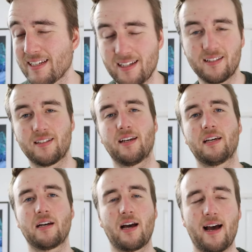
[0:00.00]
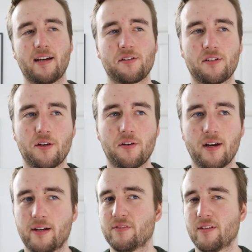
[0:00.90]
Saturday, and so
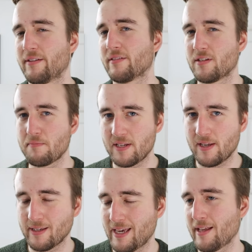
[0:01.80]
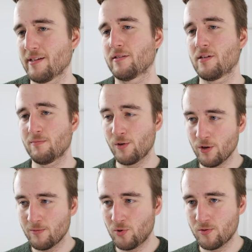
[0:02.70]
I have to then submit it again
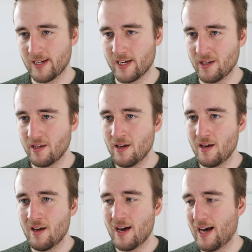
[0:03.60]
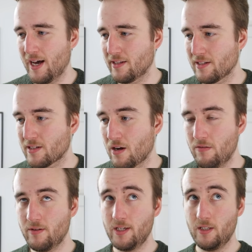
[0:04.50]
tomorrow morning. And it's
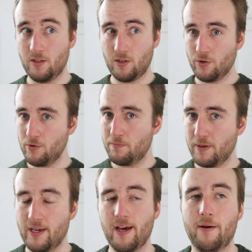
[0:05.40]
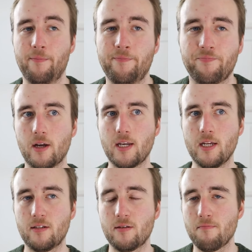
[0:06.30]
currently 2 PM, I
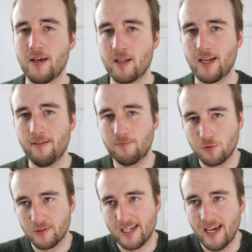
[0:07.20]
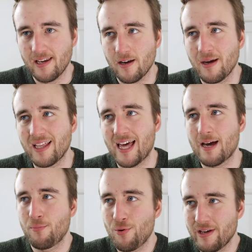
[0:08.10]
need to make levels again. I'm at
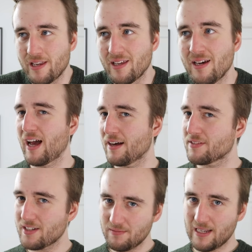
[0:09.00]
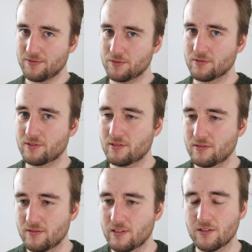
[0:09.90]
that point. I have some levels
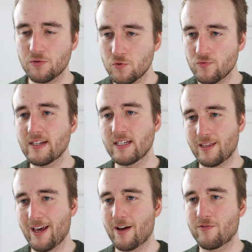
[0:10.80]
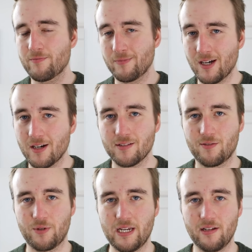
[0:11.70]
that's already there from
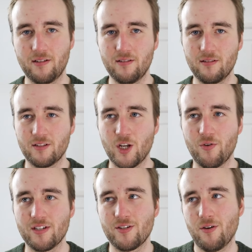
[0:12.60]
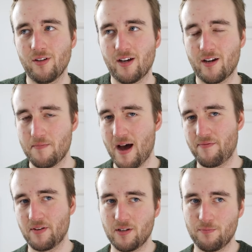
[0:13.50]
last week, so it's not like I'm
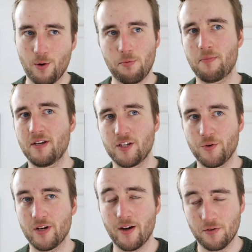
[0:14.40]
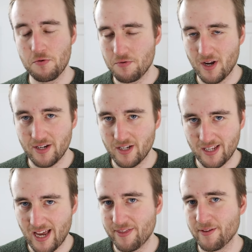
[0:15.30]
having to probably do another all night
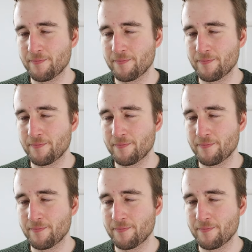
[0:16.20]
to get